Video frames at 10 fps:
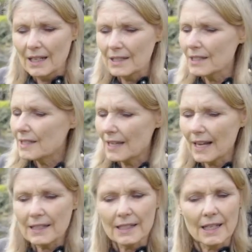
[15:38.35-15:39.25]
I just
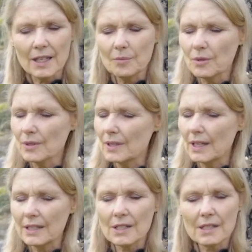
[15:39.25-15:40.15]
sat at the keyboard
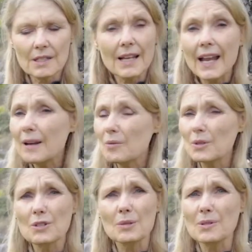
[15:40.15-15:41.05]
and I just sang
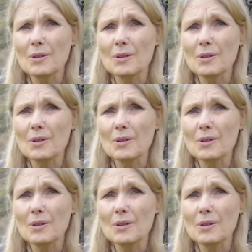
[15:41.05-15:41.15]
worship